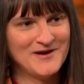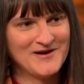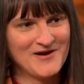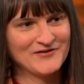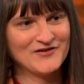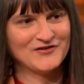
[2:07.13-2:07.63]

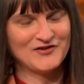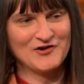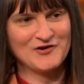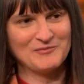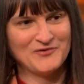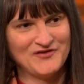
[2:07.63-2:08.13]
Because the
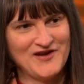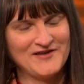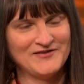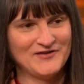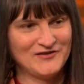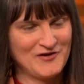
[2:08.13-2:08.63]

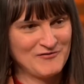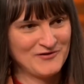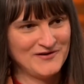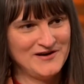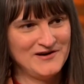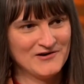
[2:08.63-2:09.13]
circumstances over
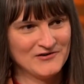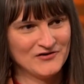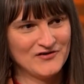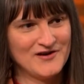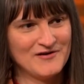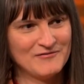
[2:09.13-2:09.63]
the years
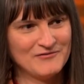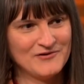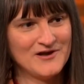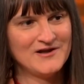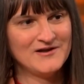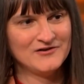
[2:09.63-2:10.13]
that have
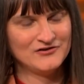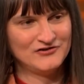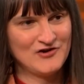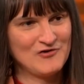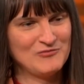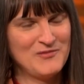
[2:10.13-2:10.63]

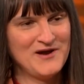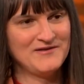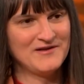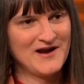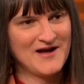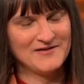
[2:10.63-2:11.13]
shown me
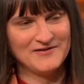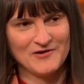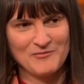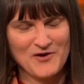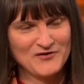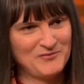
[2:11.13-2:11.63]
that
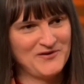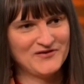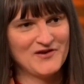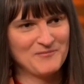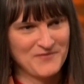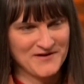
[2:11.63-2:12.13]
there must be
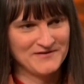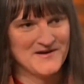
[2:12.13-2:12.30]
something